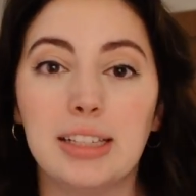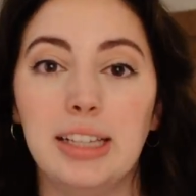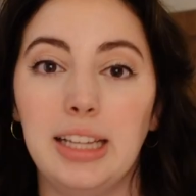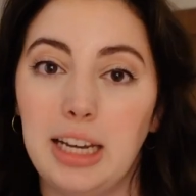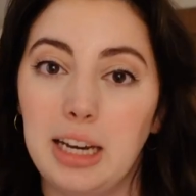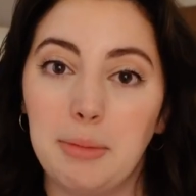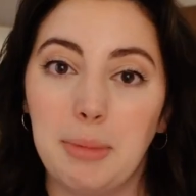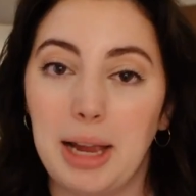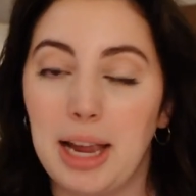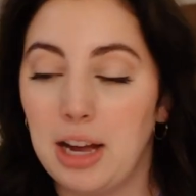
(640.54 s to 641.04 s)

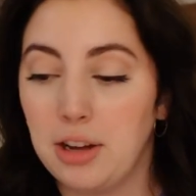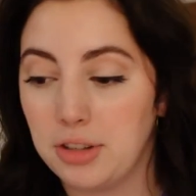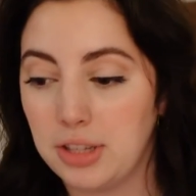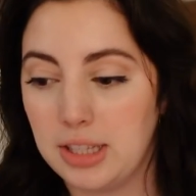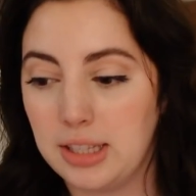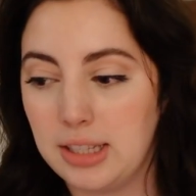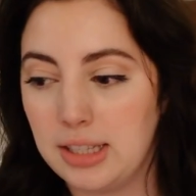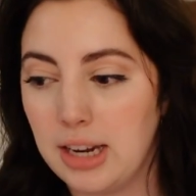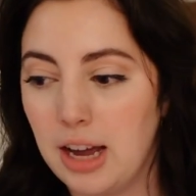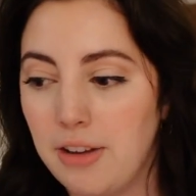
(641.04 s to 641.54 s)
cleaning my house
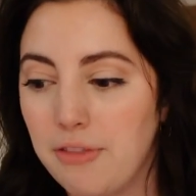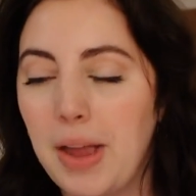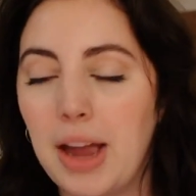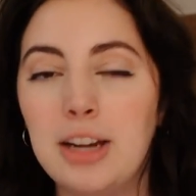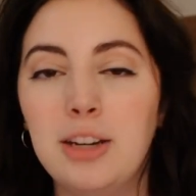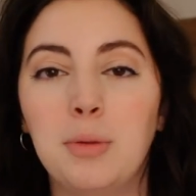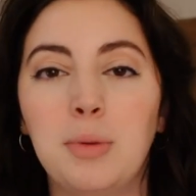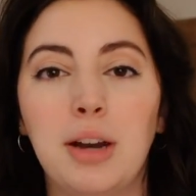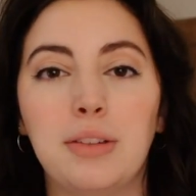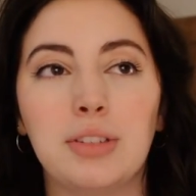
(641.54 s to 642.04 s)
and stuff. I
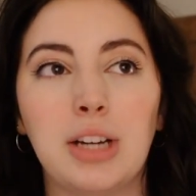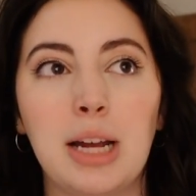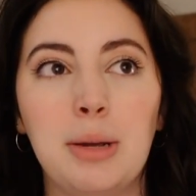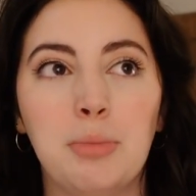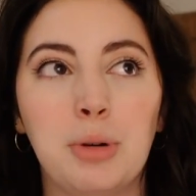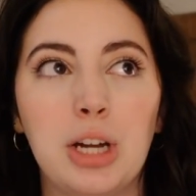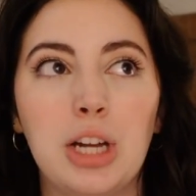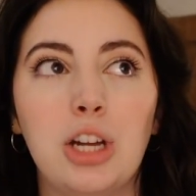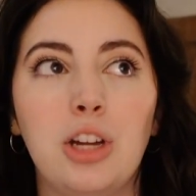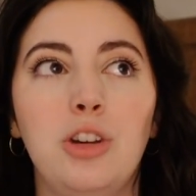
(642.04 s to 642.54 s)
know whenever I
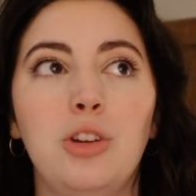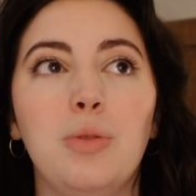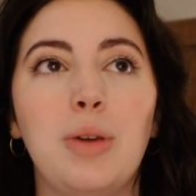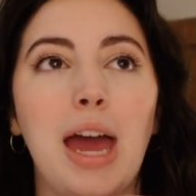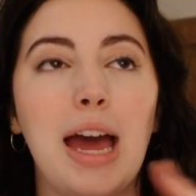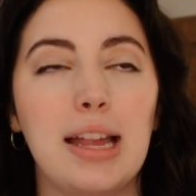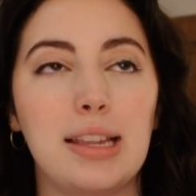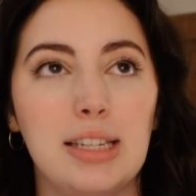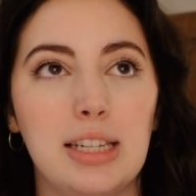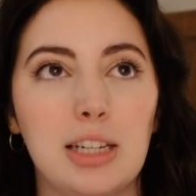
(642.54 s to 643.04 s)
bring new
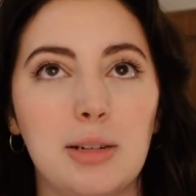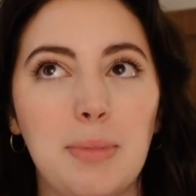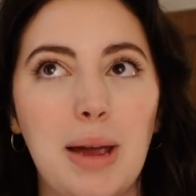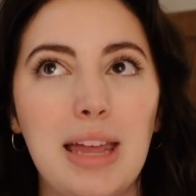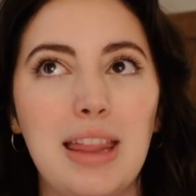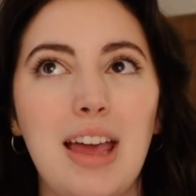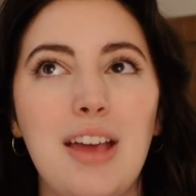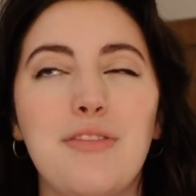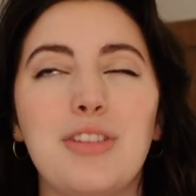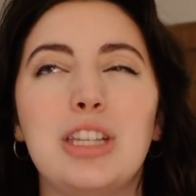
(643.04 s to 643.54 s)
cats into my
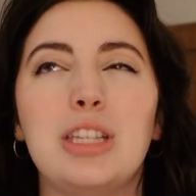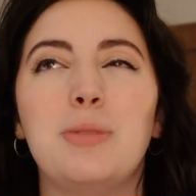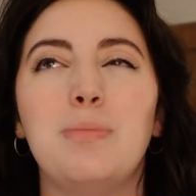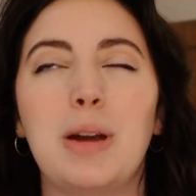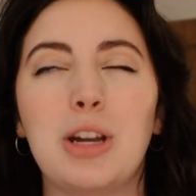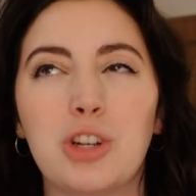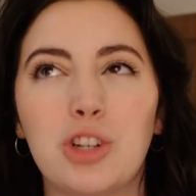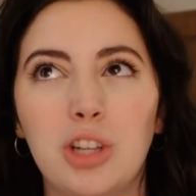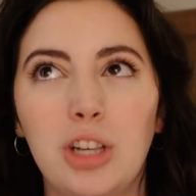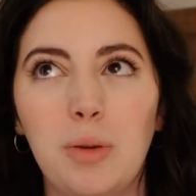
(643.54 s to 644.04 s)
life,
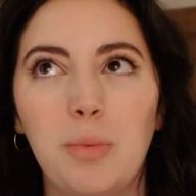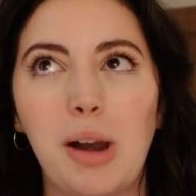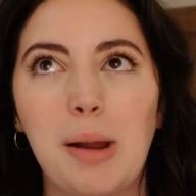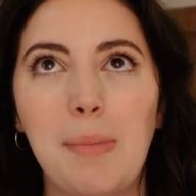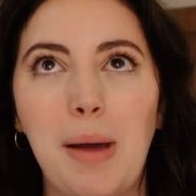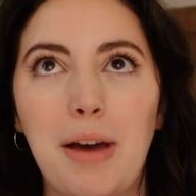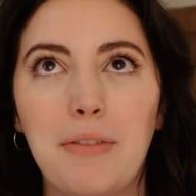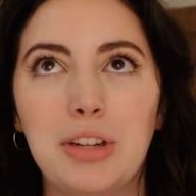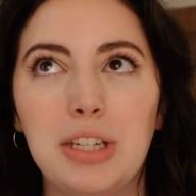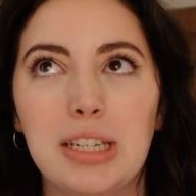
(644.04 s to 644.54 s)
especially when I'm
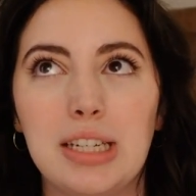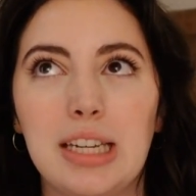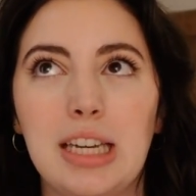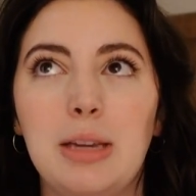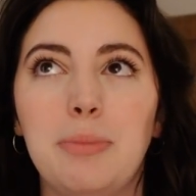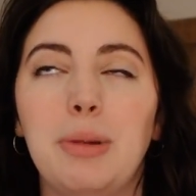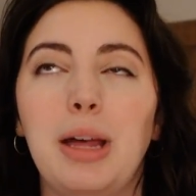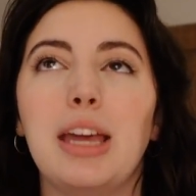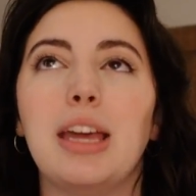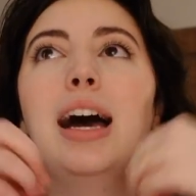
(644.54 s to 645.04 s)
having to
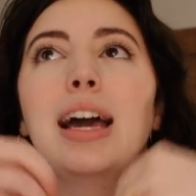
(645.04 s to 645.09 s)
keep, like,